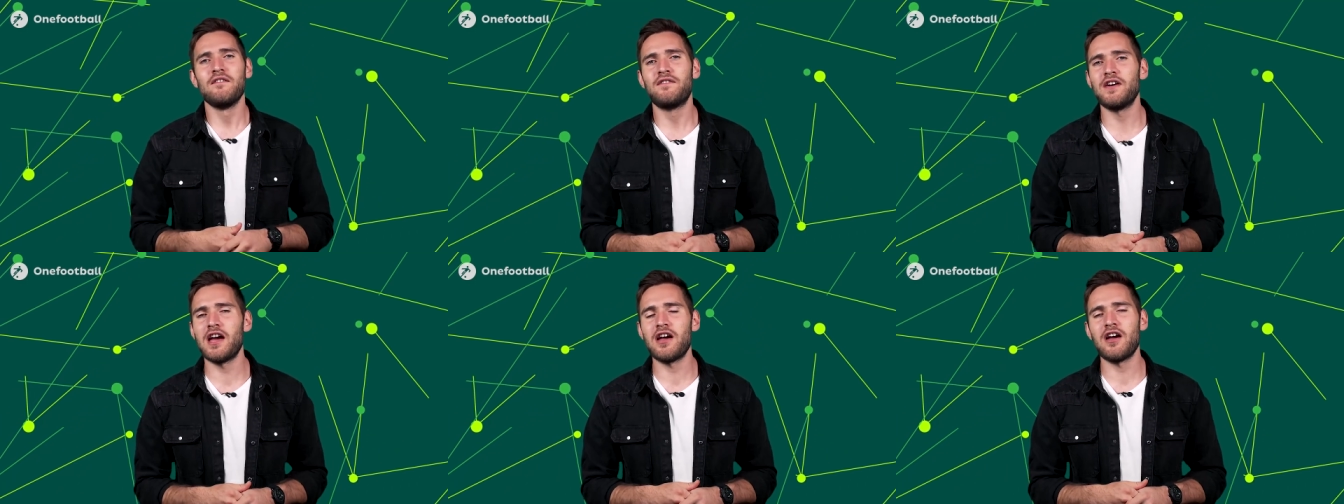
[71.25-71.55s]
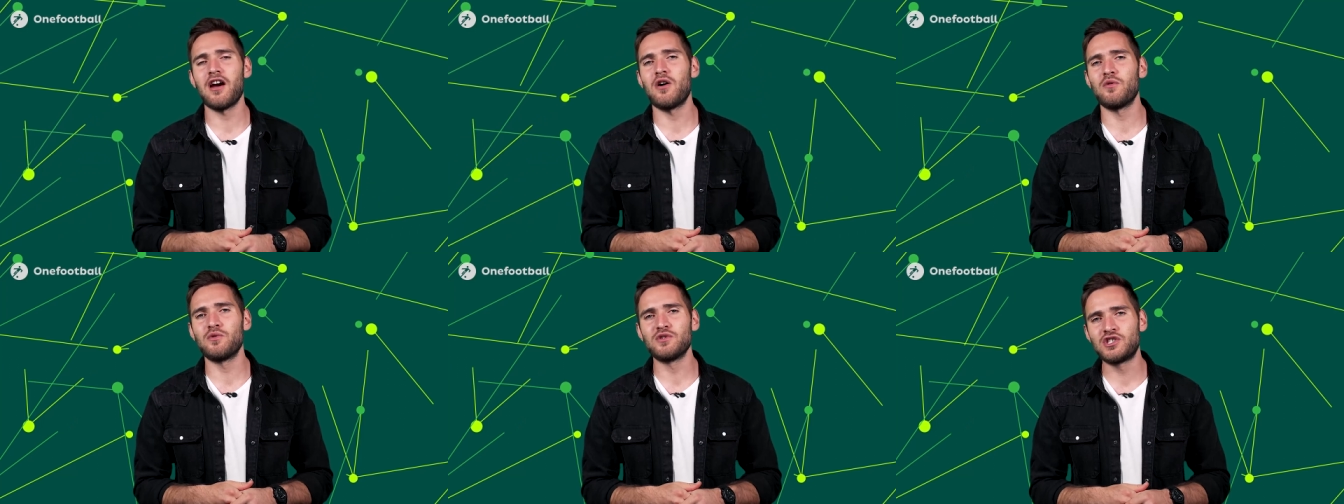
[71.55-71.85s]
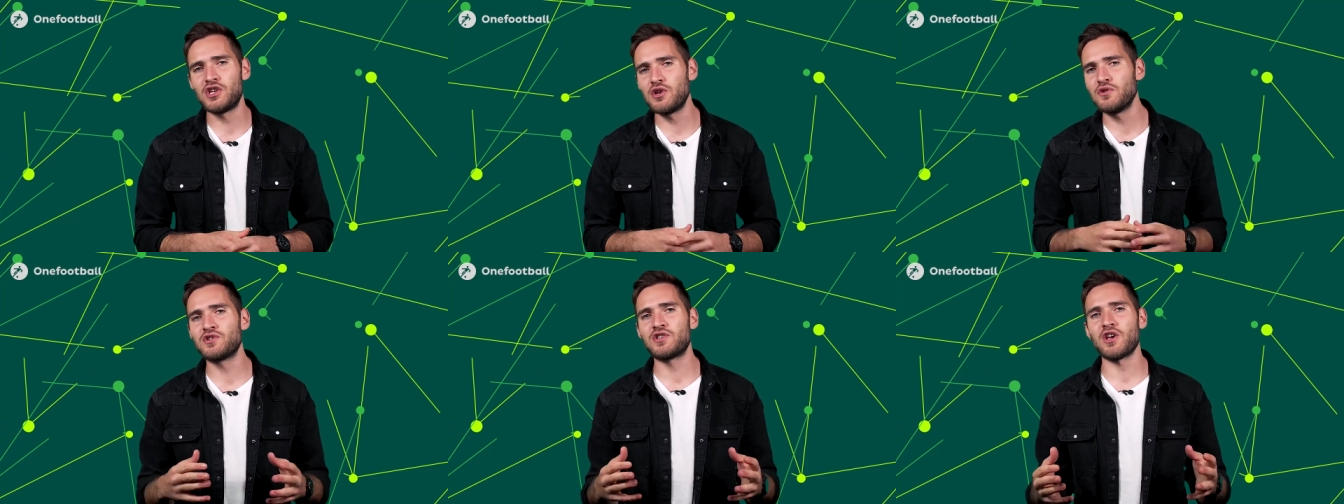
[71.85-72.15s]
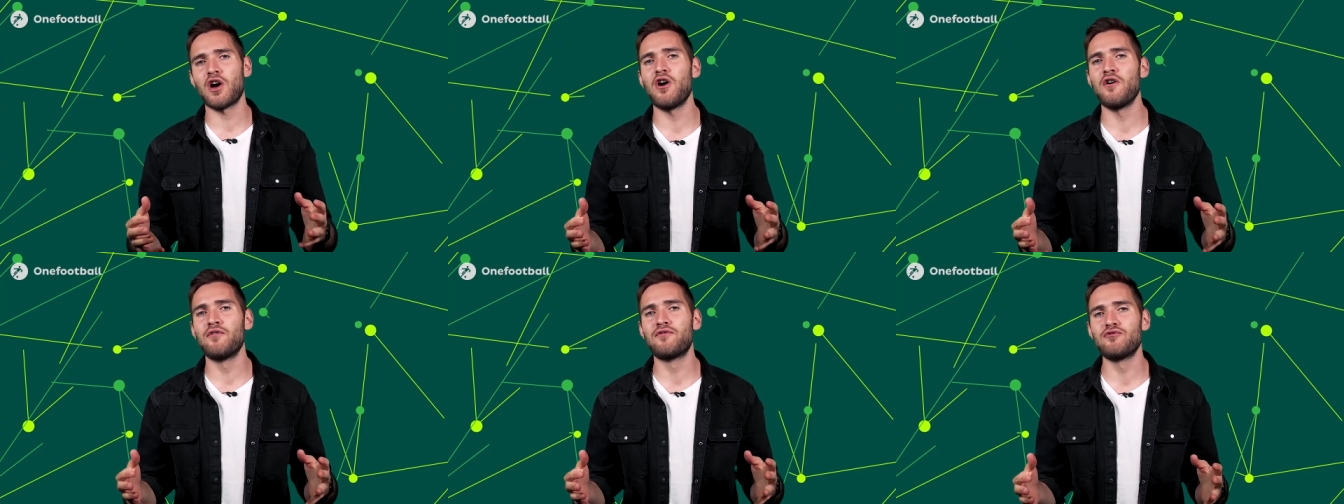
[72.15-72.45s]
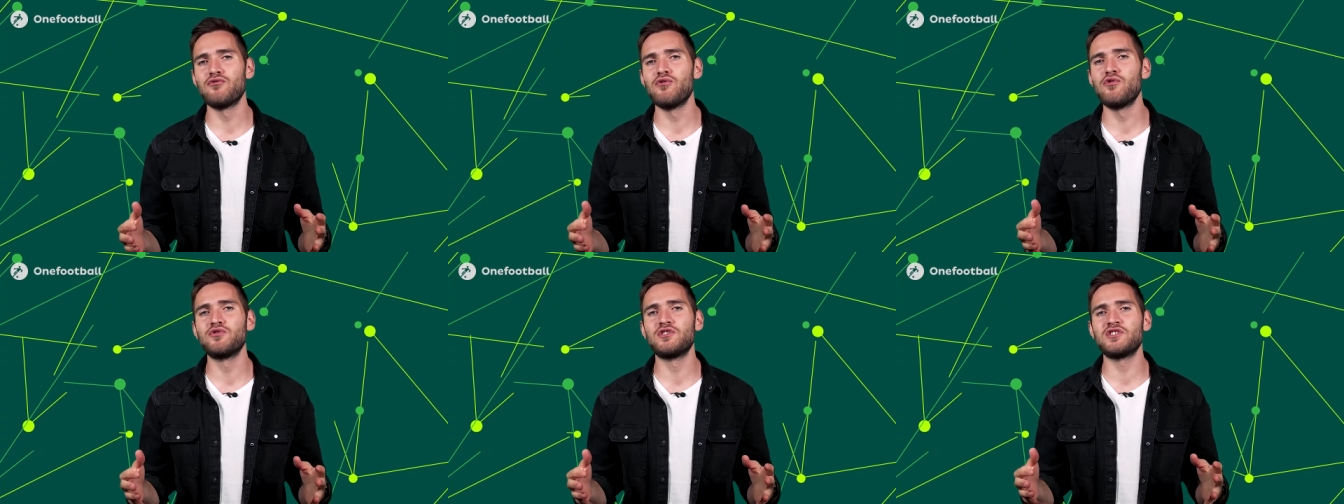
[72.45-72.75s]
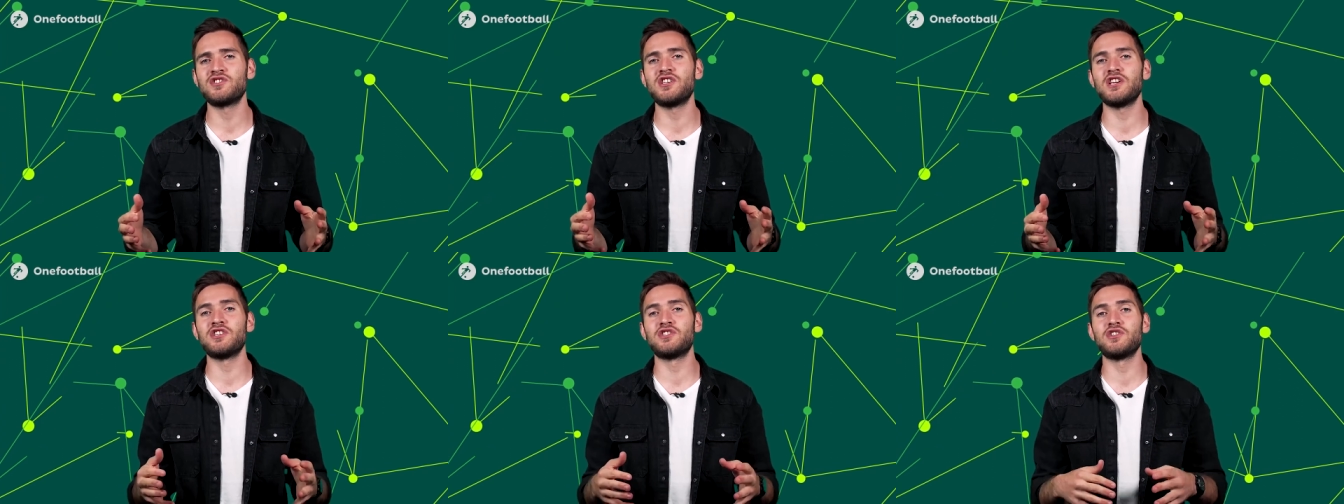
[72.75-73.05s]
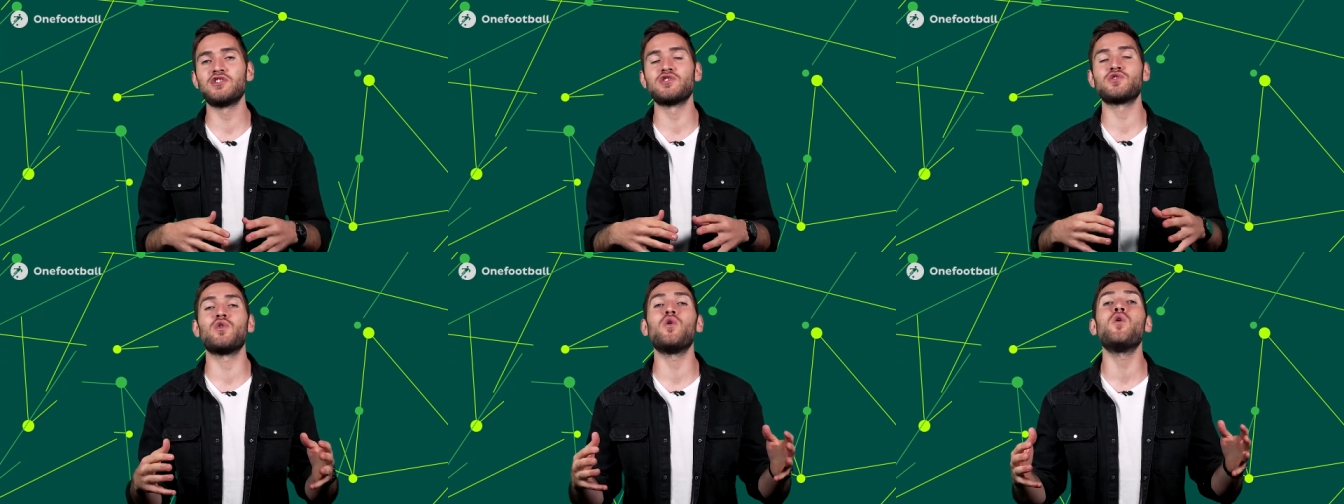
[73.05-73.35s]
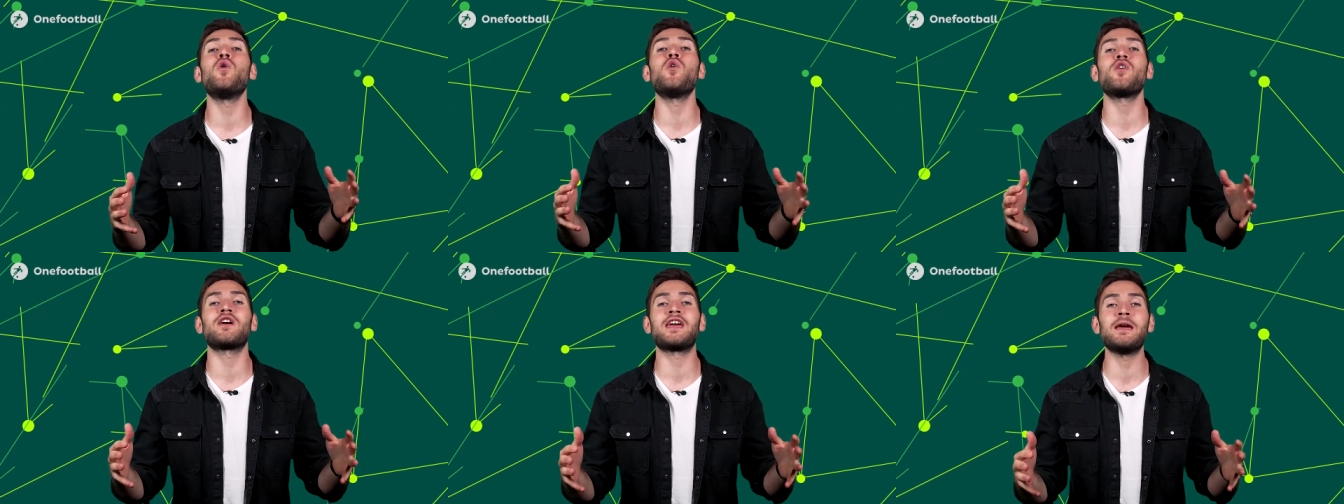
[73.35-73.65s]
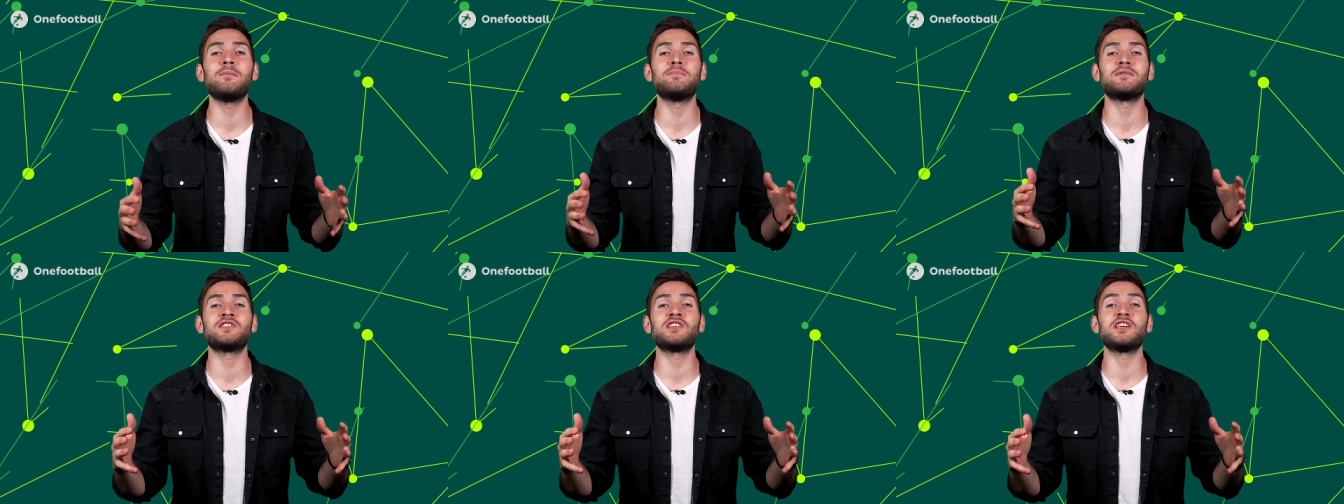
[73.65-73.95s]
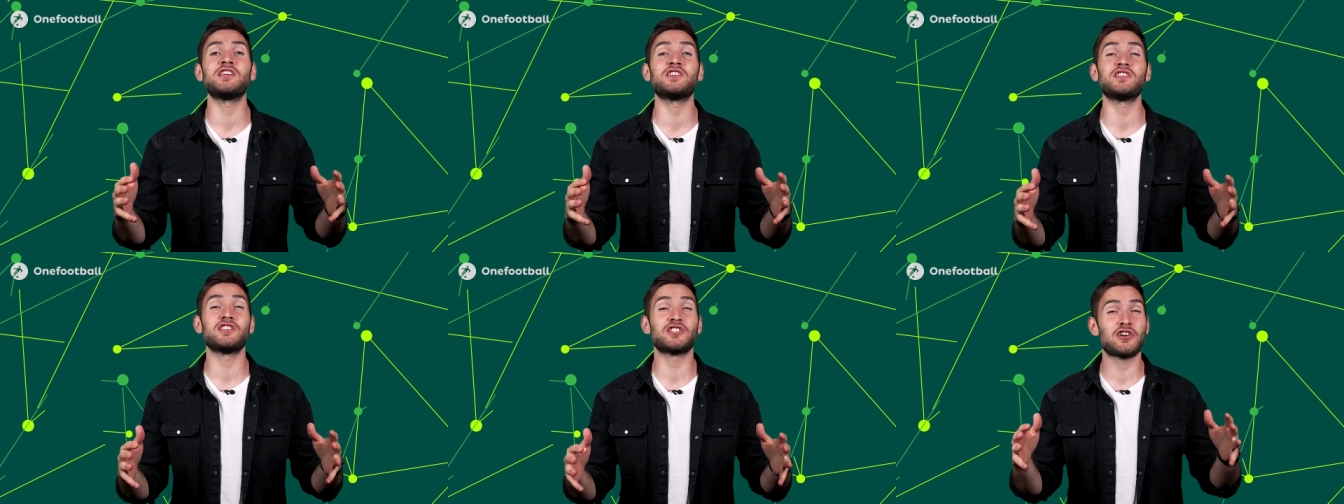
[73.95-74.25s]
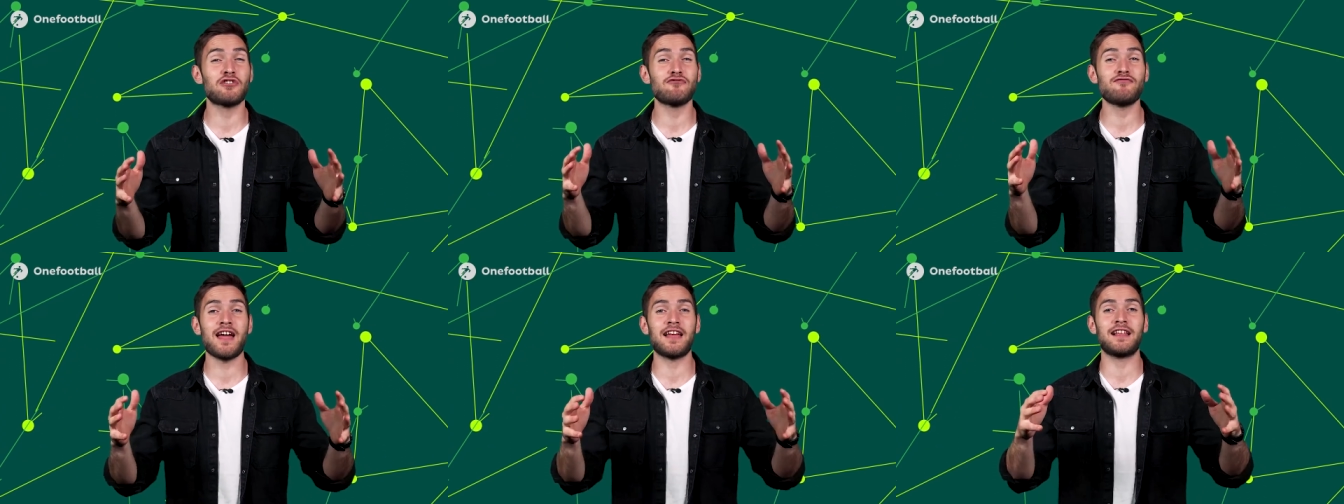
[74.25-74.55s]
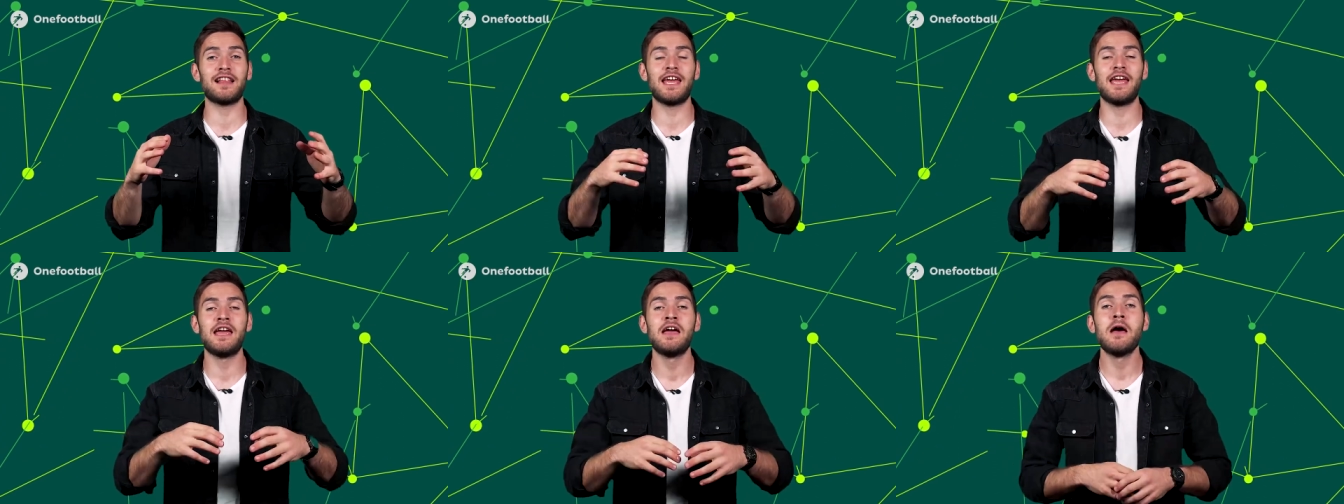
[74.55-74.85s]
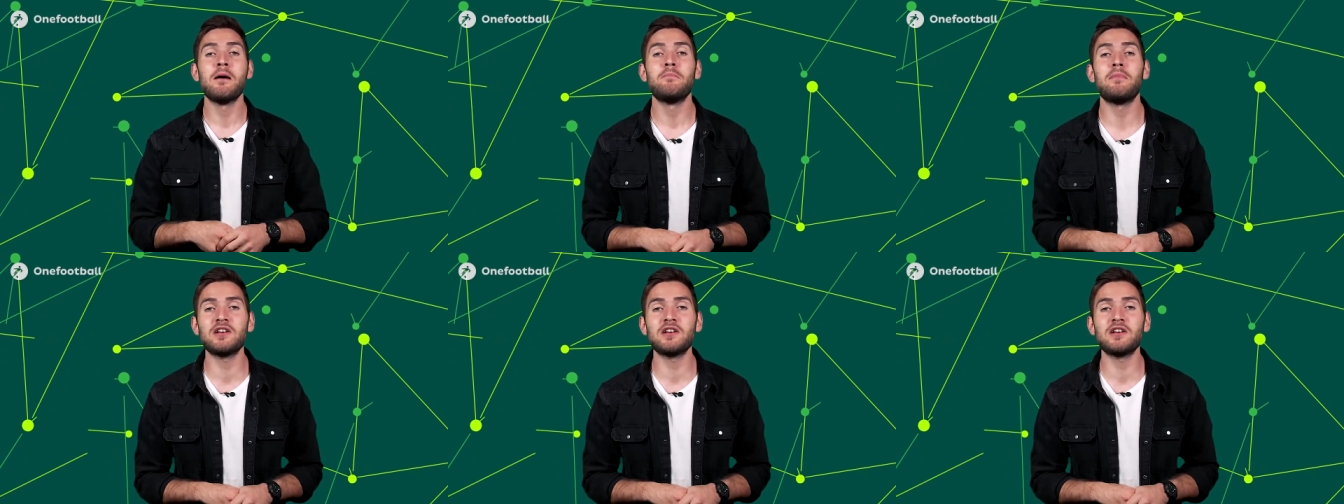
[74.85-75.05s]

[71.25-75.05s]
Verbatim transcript: VAR was used to overrule decisions or keep decisions correctly,